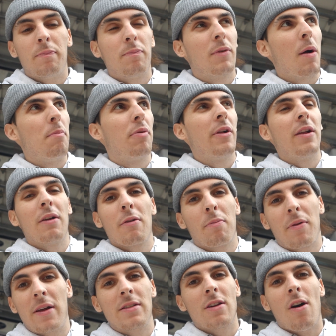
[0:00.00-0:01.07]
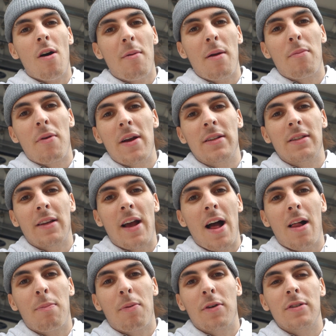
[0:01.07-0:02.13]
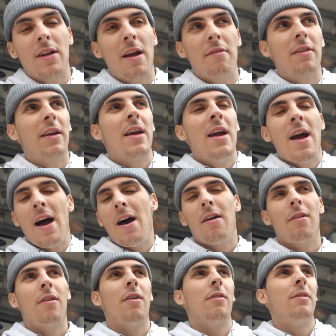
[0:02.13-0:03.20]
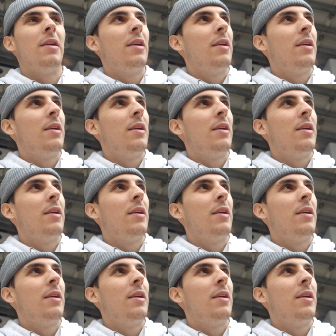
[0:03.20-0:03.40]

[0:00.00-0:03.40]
completely replace all my brakes and calipers and everything. I don't know.